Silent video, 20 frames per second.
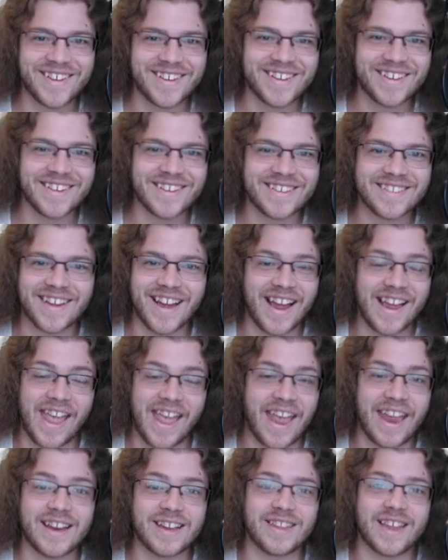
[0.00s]
I
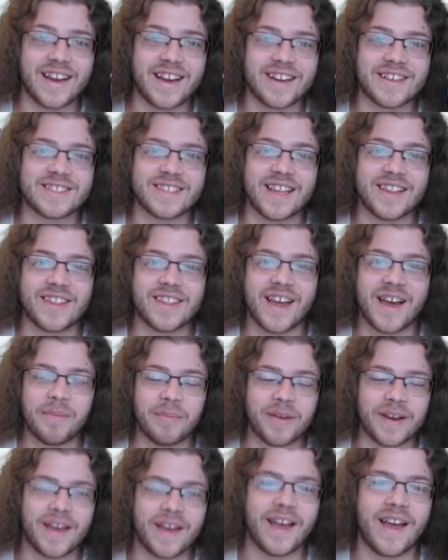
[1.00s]
hated that I said that,
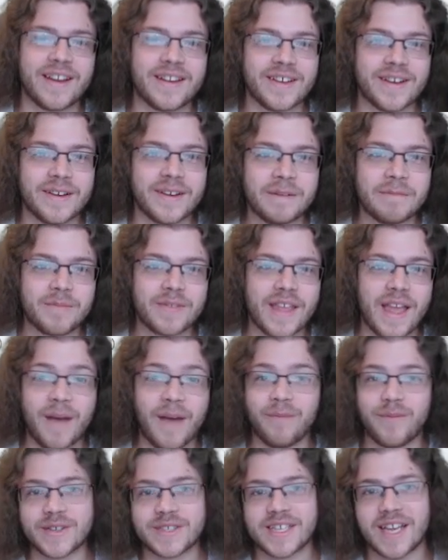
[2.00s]
but I had to
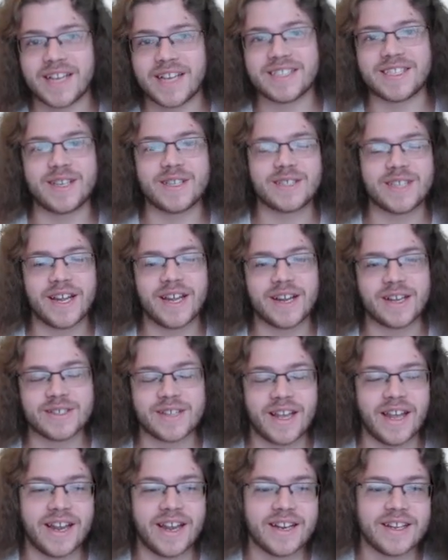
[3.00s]
emphasize that I said it
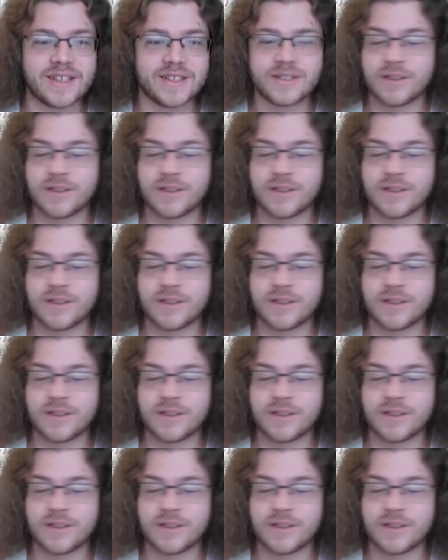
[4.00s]
because I hated it so